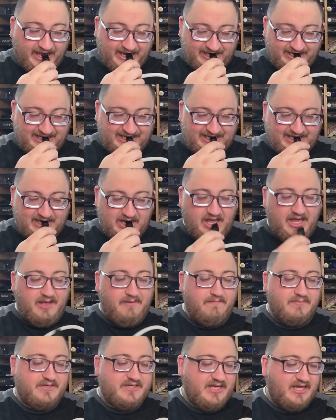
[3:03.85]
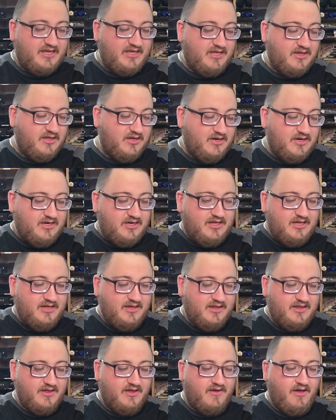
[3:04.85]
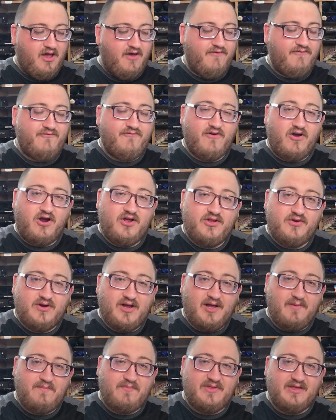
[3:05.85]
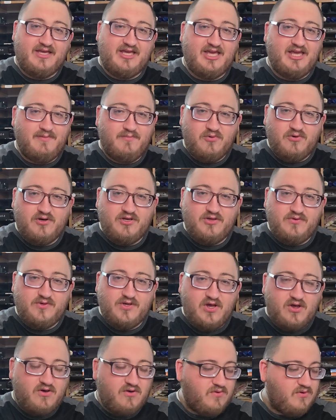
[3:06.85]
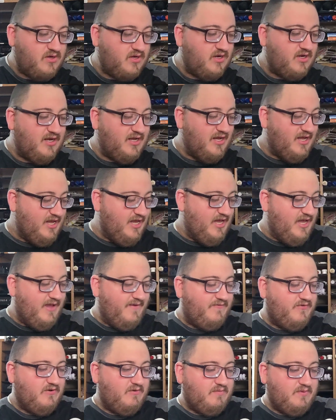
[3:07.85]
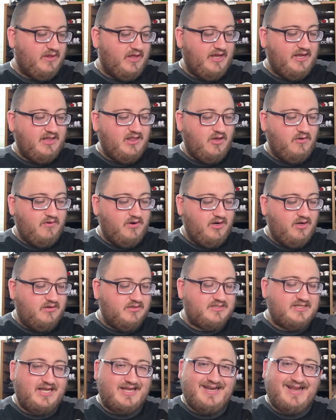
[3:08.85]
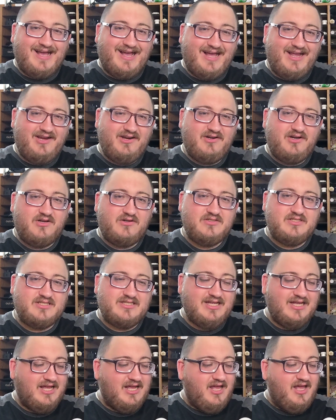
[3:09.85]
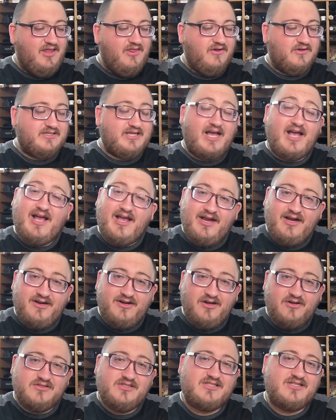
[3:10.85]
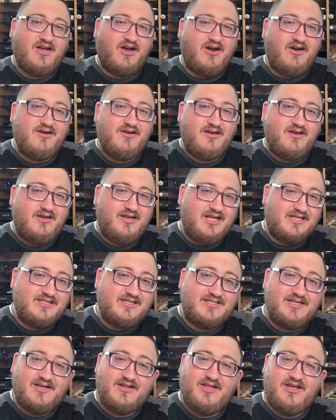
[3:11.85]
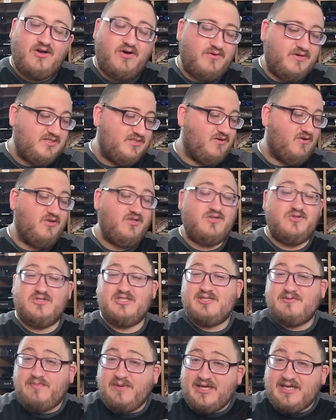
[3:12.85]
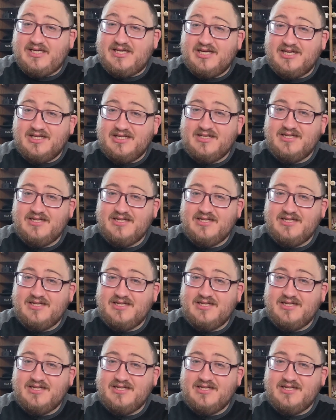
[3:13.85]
And in particular, the farther up the keyboard you go, if you're playing lower notes and higher notes, those higher notes aren't necessarily always going to speak